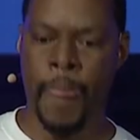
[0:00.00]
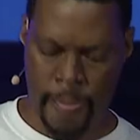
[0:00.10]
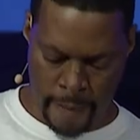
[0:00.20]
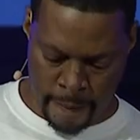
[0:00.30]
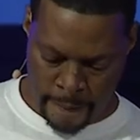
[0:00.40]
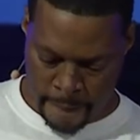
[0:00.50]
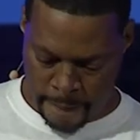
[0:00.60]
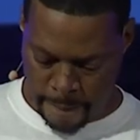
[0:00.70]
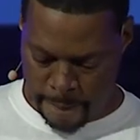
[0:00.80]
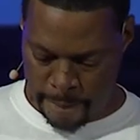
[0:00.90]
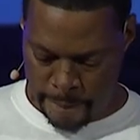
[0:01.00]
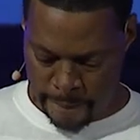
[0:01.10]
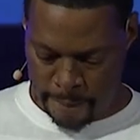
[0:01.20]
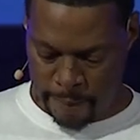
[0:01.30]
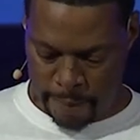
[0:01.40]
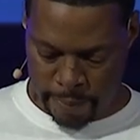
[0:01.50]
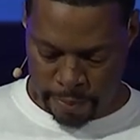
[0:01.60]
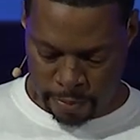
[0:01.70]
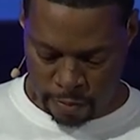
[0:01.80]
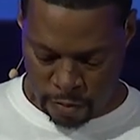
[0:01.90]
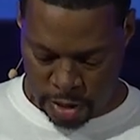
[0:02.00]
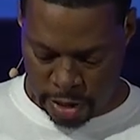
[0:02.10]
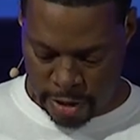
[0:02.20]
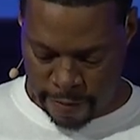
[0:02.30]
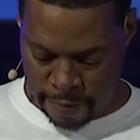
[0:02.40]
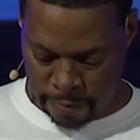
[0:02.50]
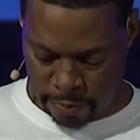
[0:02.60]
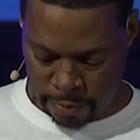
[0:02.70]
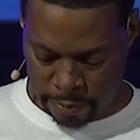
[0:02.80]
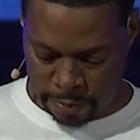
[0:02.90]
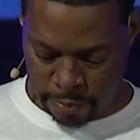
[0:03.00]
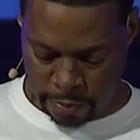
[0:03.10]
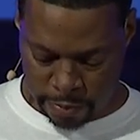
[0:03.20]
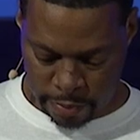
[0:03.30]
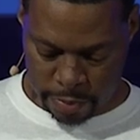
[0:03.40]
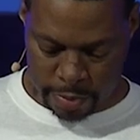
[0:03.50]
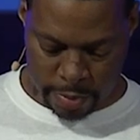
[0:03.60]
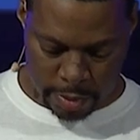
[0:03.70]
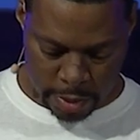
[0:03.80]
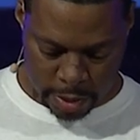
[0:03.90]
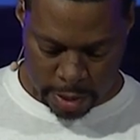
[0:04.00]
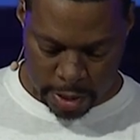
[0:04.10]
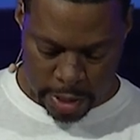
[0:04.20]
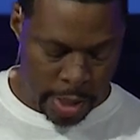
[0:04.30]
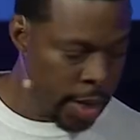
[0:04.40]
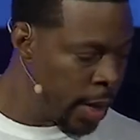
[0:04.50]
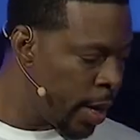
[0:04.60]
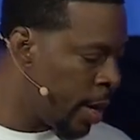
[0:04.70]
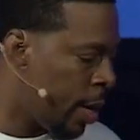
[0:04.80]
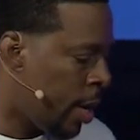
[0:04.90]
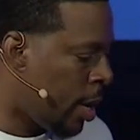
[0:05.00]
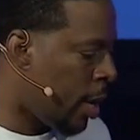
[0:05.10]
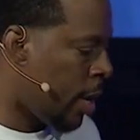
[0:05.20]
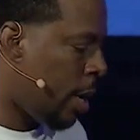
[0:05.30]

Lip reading: Nothing is said.